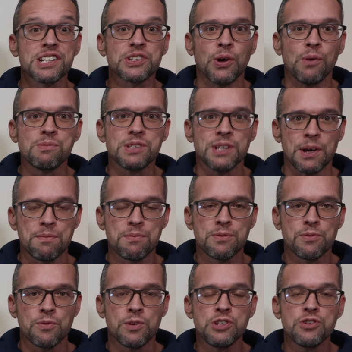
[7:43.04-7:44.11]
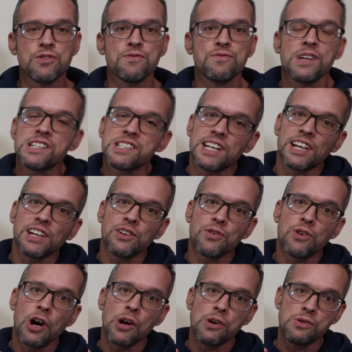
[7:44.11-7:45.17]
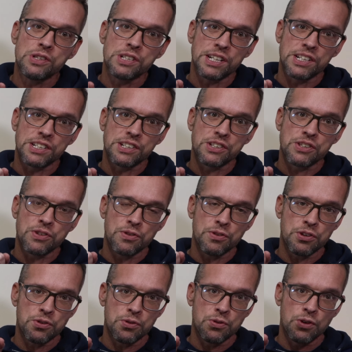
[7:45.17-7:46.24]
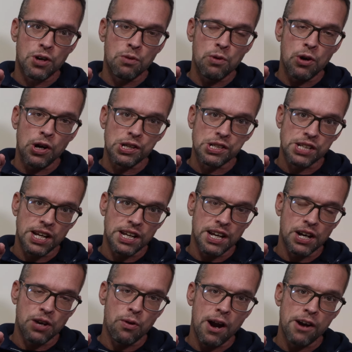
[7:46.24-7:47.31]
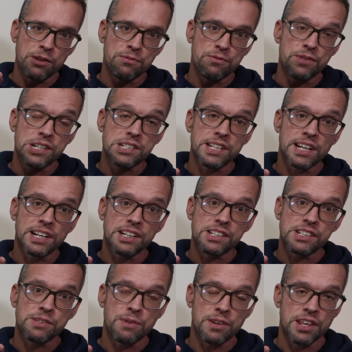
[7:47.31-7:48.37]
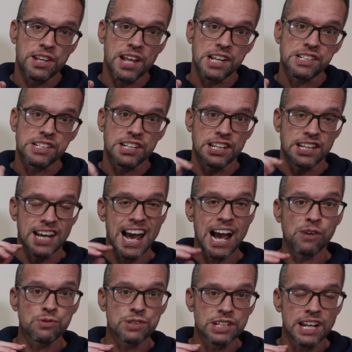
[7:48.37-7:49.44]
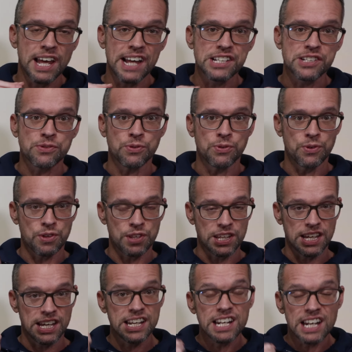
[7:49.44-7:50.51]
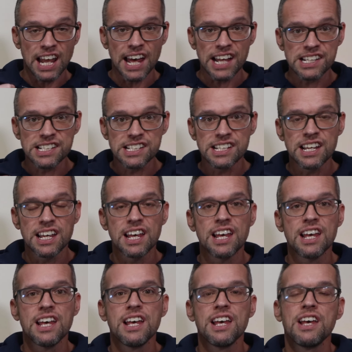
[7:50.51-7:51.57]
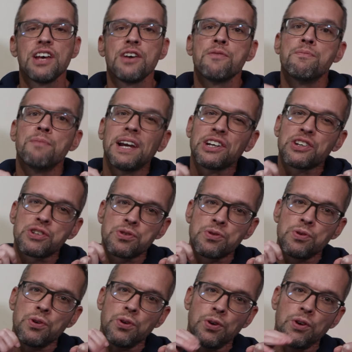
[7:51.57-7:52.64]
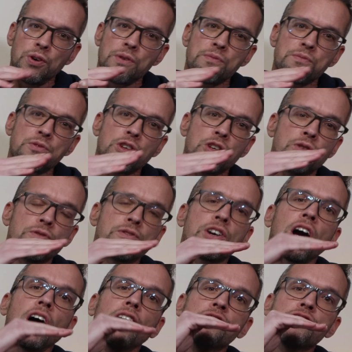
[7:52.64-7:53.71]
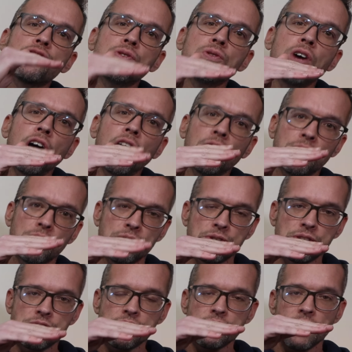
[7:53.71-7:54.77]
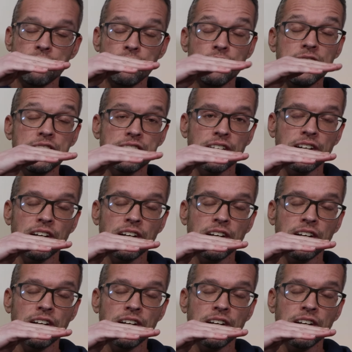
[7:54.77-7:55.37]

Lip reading: top tip, when you're fitting your hoses to your OASE aquarium fittings, whether that's the outlet or the inlet, make sure you cut your hose, if you need to